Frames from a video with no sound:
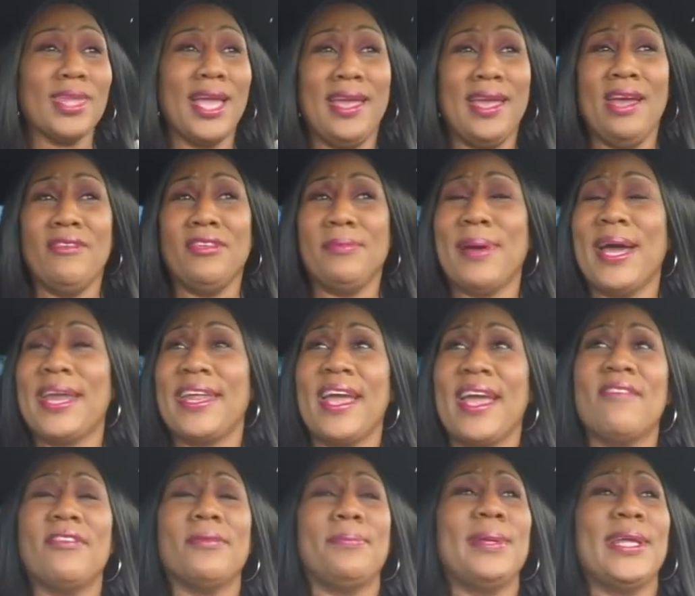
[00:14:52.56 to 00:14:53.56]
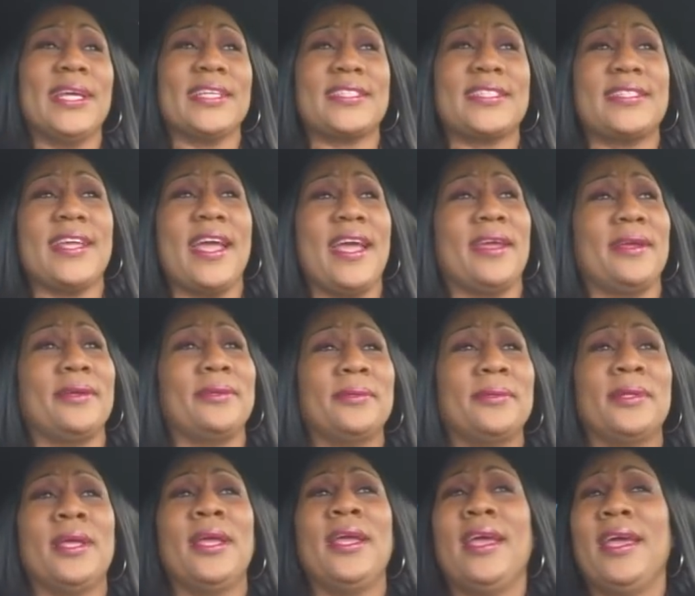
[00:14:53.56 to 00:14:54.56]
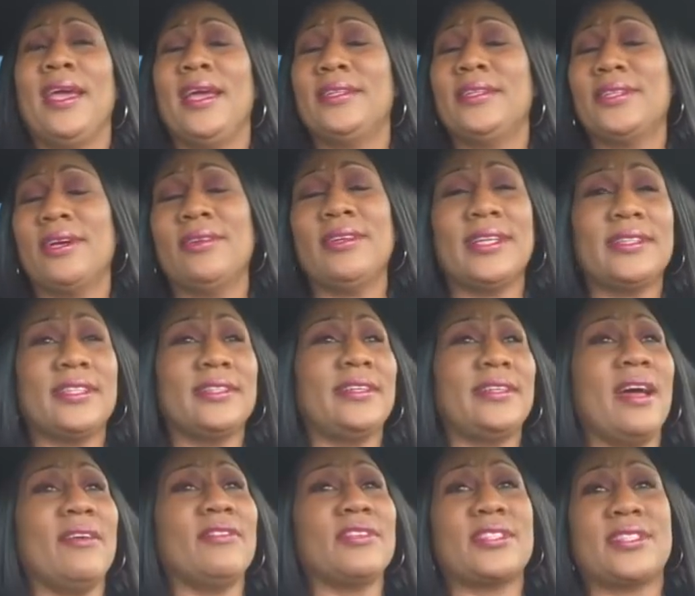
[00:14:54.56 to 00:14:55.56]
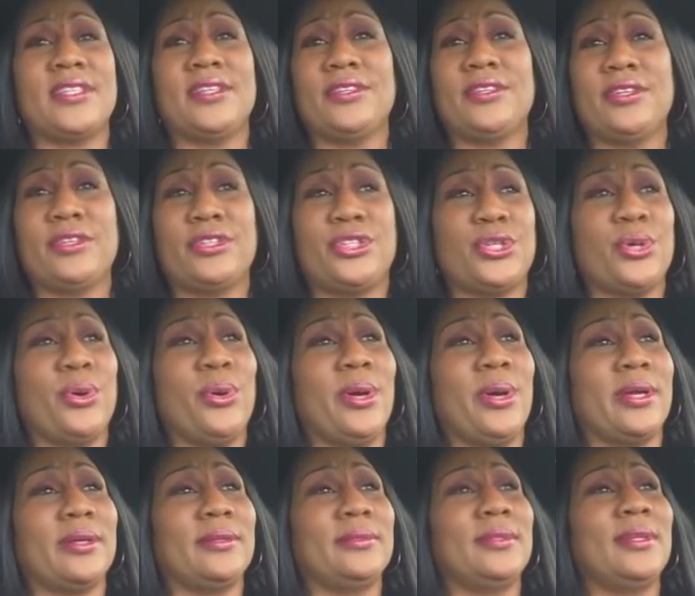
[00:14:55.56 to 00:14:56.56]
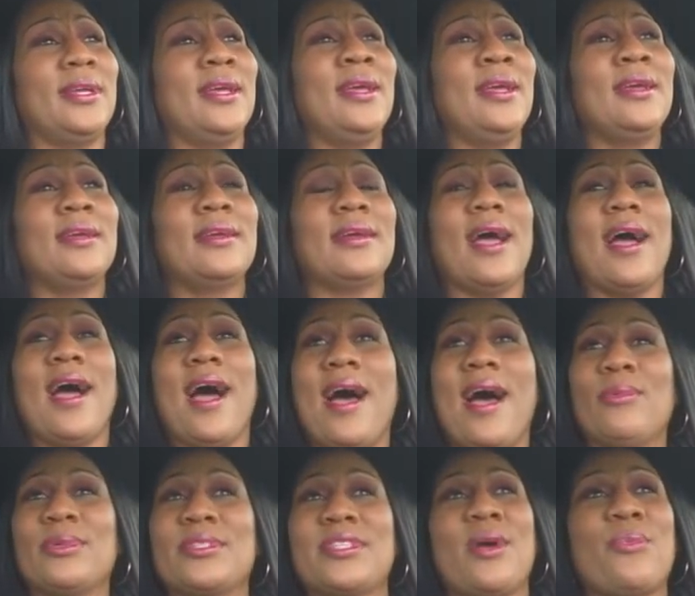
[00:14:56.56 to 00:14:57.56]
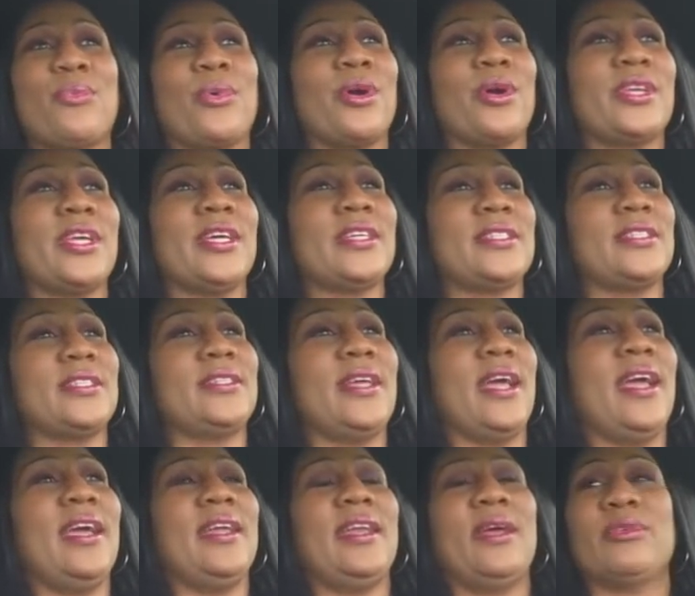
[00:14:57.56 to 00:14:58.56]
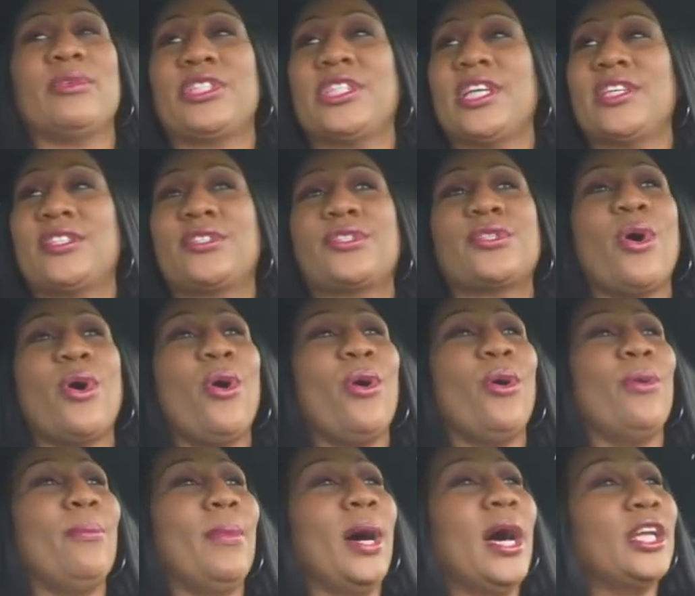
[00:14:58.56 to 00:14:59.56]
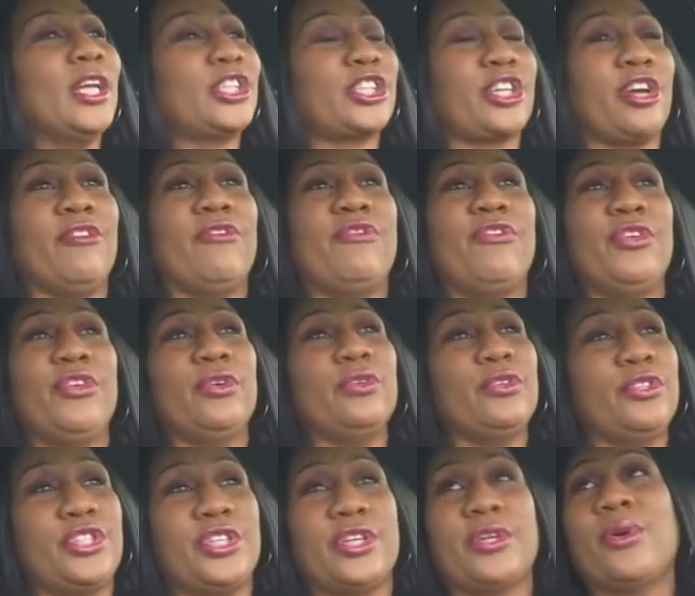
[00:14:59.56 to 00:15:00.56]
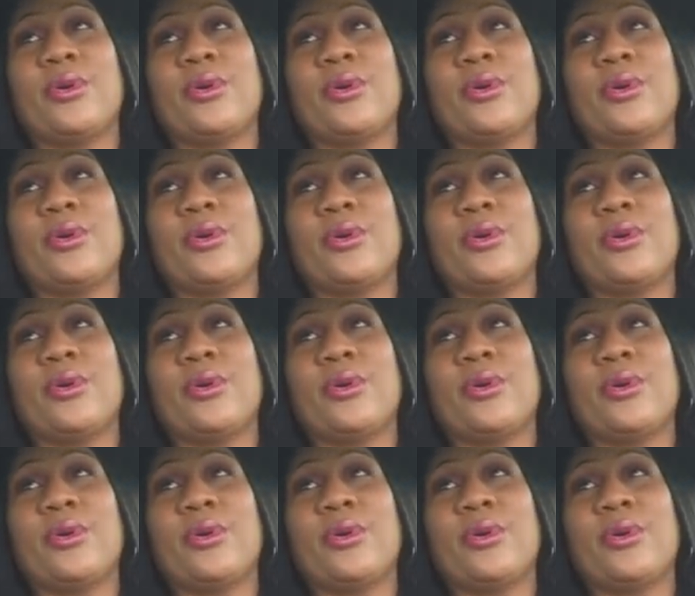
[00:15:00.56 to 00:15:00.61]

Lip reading: everybody have a blessed day. And don't let the devil steal your joy. I was at work yesterday and there was just so much confusion